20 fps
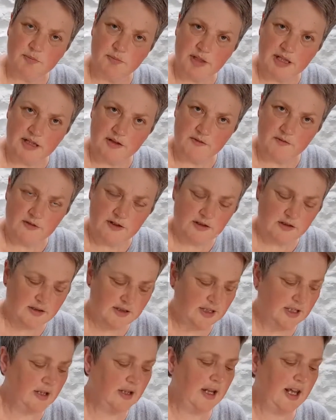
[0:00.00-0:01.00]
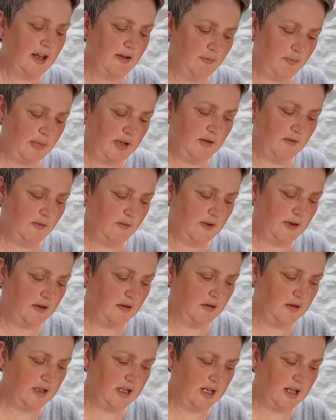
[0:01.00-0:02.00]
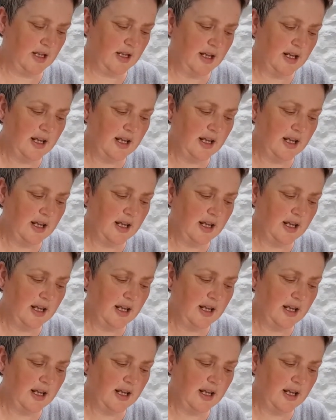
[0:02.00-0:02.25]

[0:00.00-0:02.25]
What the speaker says: be filled in have been filled in.